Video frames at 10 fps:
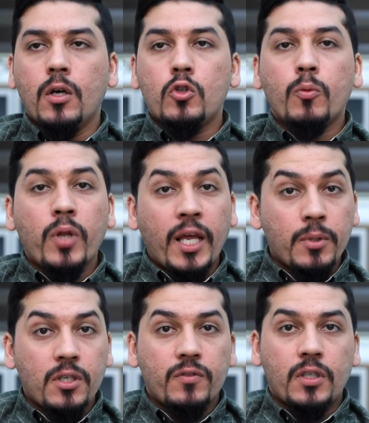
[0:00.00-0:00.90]
So blame
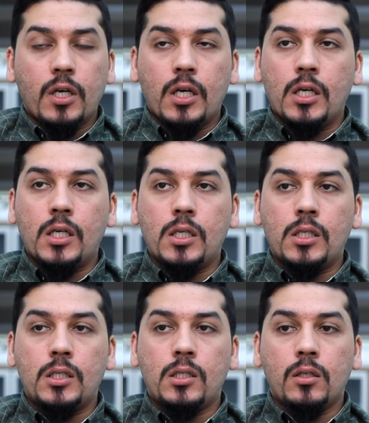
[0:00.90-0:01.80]
shifting
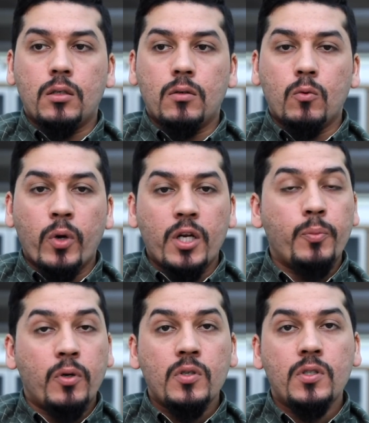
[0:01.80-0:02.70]
is when a
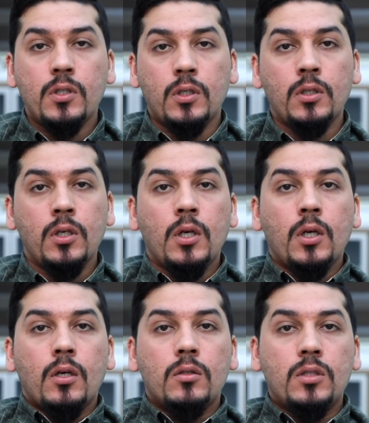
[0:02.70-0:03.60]
person
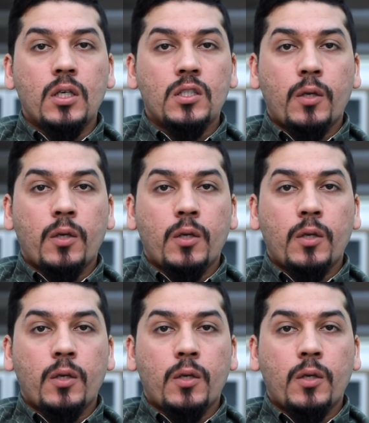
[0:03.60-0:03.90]
does